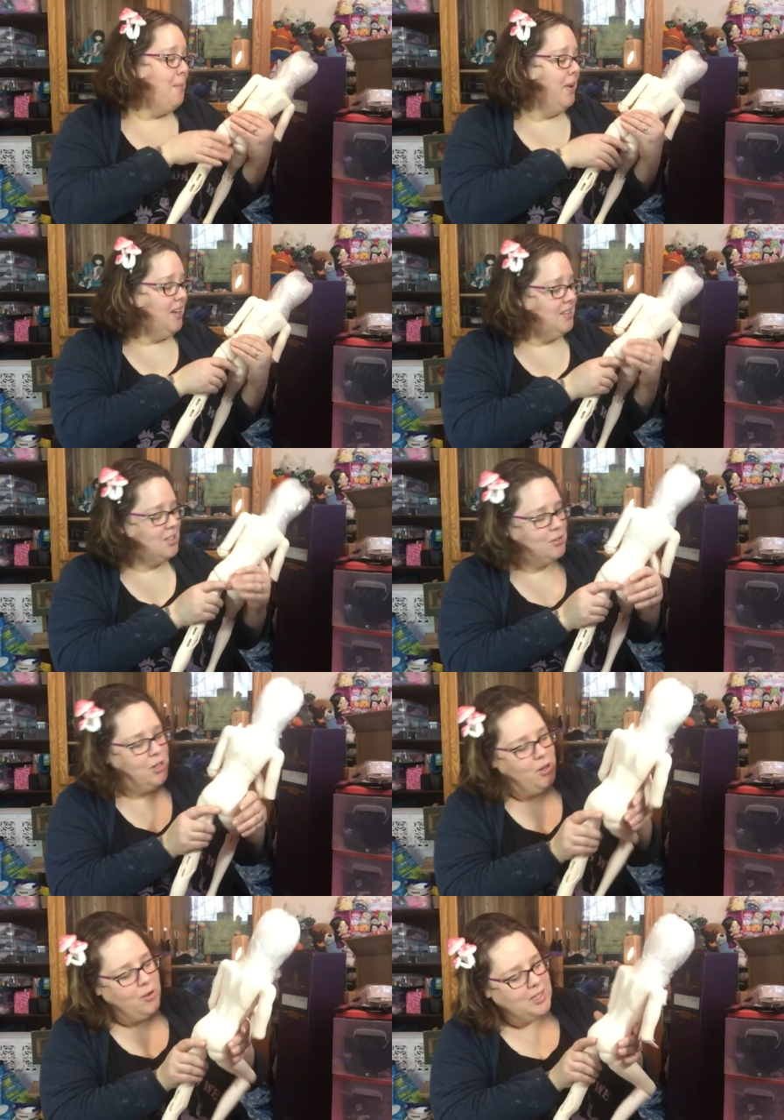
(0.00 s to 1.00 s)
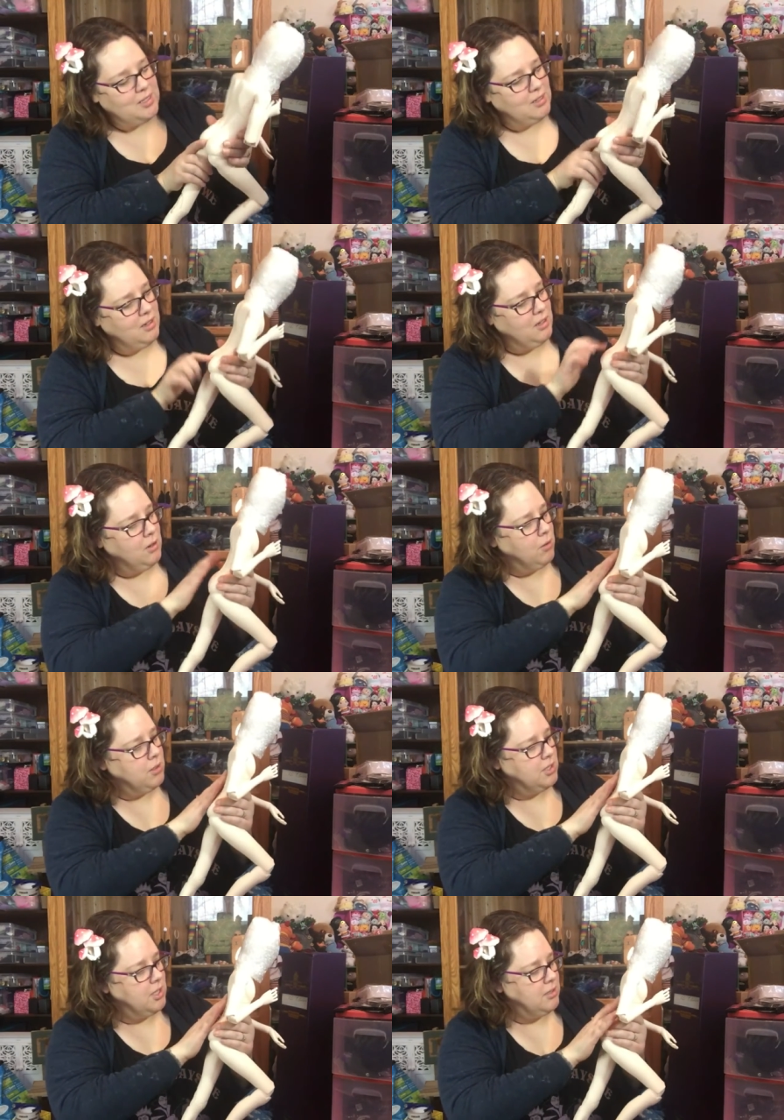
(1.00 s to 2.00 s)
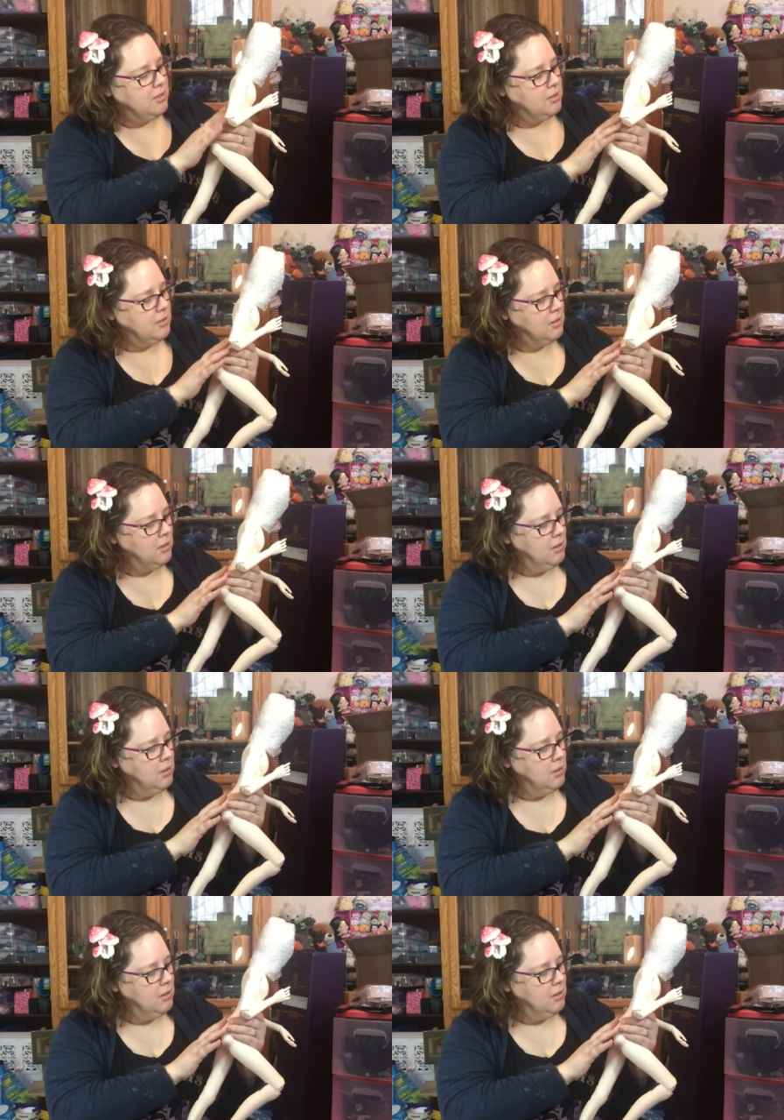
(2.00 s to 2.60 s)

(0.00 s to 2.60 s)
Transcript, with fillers: but it's true. It's gorgeous.